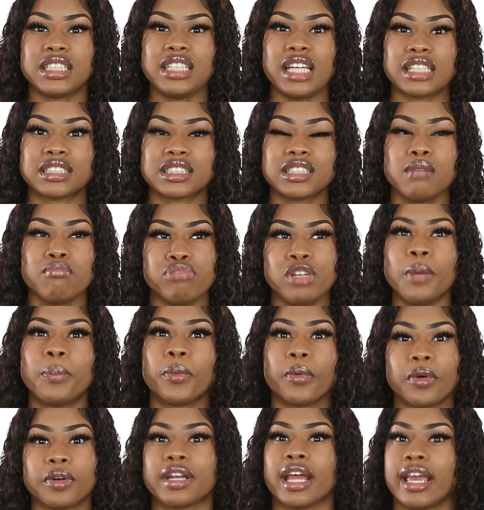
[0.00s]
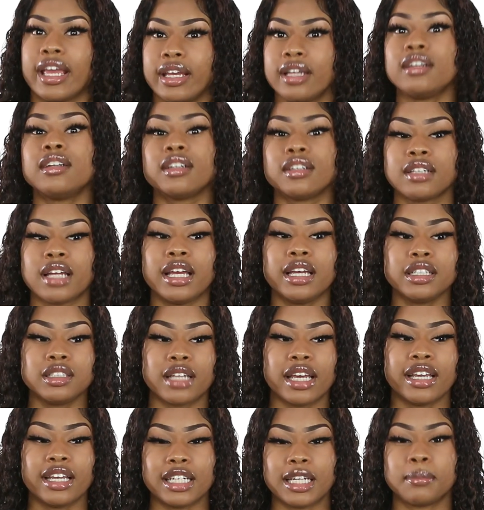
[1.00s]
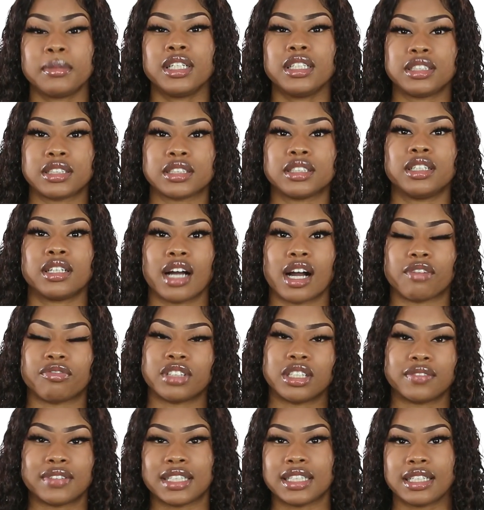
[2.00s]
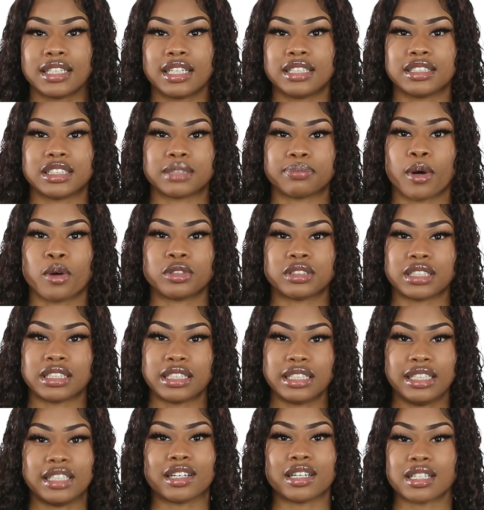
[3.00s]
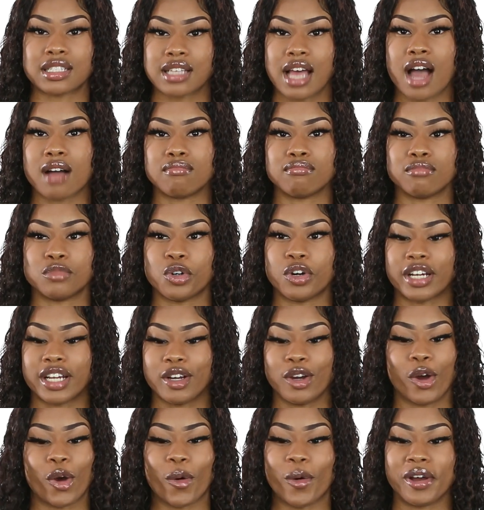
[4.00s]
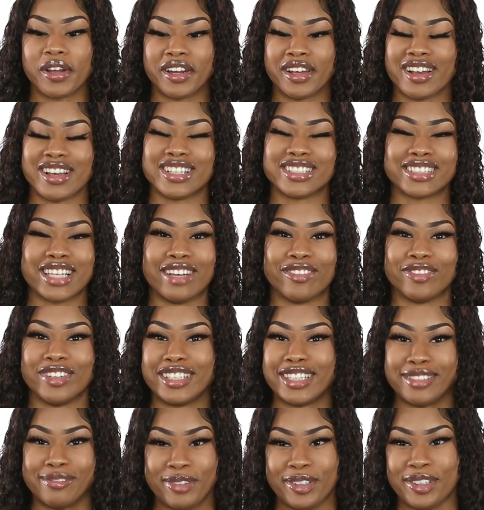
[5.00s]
Yeah, some people they they they get them little jug off of it. They'll just post a link or something, or they'll go in there and freaking